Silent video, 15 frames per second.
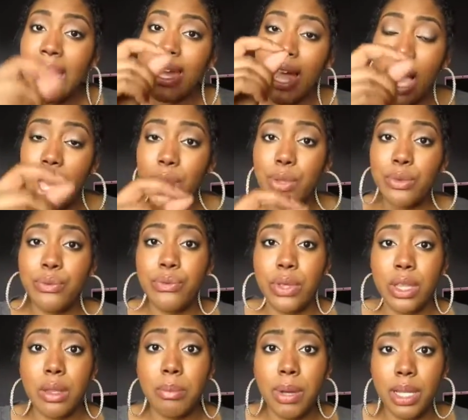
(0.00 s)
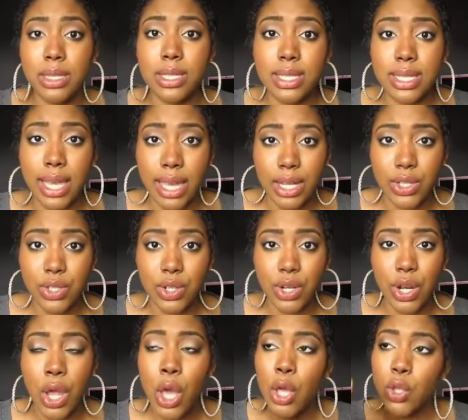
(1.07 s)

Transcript: and how you feel about this cancer.